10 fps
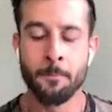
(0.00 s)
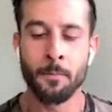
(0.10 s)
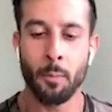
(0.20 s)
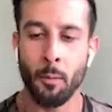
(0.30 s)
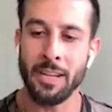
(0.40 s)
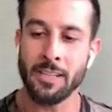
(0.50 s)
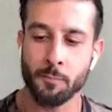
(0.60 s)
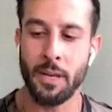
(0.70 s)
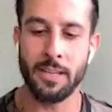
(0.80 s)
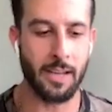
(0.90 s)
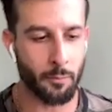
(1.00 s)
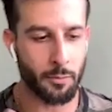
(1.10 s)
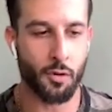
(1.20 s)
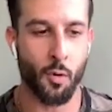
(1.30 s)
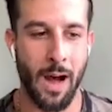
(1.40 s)
But when he speaks,
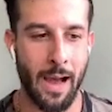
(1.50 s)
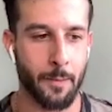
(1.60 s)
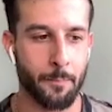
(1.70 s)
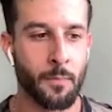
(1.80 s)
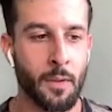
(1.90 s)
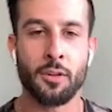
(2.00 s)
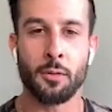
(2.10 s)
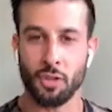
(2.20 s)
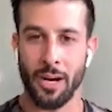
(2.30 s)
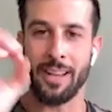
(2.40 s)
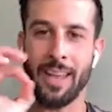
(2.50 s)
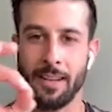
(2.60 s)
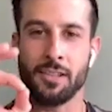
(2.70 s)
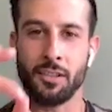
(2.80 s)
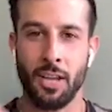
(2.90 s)
everyone's quiet. So I was trying to get
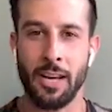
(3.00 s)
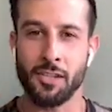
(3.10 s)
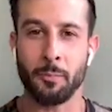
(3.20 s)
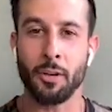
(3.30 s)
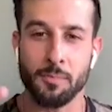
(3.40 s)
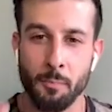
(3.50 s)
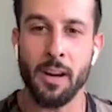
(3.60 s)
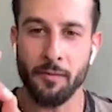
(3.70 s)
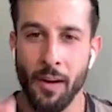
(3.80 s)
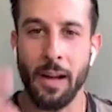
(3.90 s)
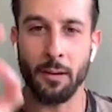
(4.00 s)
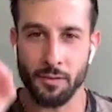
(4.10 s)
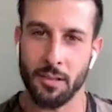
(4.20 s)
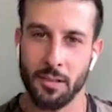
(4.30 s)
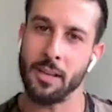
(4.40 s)
his attention because money follows
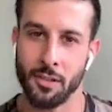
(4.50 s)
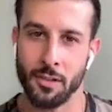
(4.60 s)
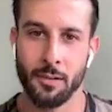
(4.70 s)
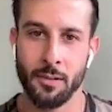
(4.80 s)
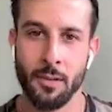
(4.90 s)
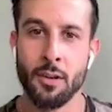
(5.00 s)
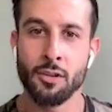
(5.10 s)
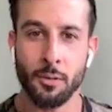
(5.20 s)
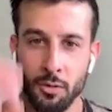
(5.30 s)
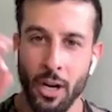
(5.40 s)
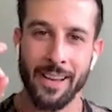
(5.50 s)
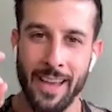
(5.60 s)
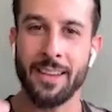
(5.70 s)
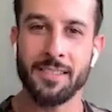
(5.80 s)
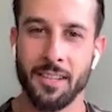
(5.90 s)
attention. So I'm trying to
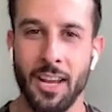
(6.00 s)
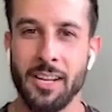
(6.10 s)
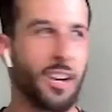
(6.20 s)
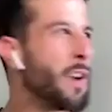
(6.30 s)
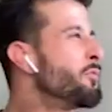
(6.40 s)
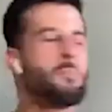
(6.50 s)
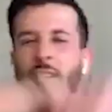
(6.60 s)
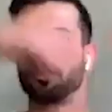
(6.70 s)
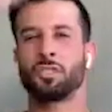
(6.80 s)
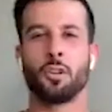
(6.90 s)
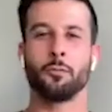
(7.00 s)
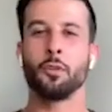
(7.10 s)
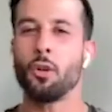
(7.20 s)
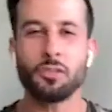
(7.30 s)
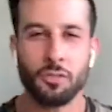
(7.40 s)
get his attention. I rip my shirt off.
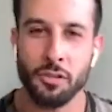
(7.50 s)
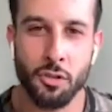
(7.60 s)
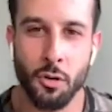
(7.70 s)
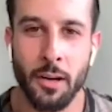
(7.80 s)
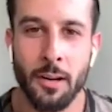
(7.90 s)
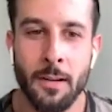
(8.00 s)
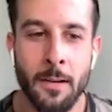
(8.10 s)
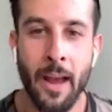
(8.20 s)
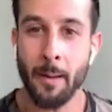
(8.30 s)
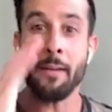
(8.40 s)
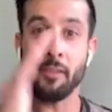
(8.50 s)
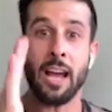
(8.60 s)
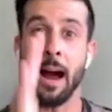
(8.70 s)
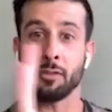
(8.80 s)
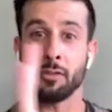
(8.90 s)
Long story short, and I'm having a
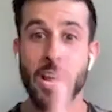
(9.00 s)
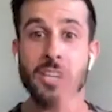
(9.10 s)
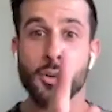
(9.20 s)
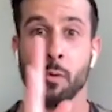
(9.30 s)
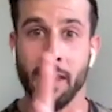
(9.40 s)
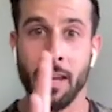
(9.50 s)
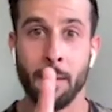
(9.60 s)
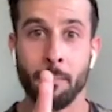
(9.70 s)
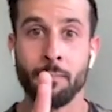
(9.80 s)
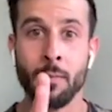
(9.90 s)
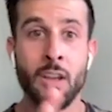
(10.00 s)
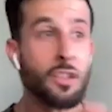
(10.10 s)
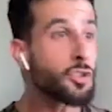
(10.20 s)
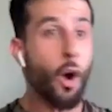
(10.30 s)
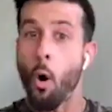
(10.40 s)
conversation with him.
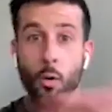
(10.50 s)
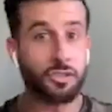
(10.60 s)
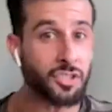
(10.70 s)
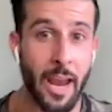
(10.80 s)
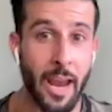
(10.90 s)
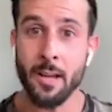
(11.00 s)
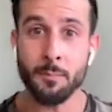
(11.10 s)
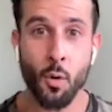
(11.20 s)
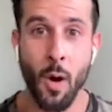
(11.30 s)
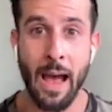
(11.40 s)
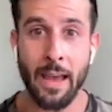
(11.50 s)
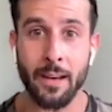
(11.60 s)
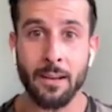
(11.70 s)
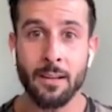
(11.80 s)
The whole stadium's quiet.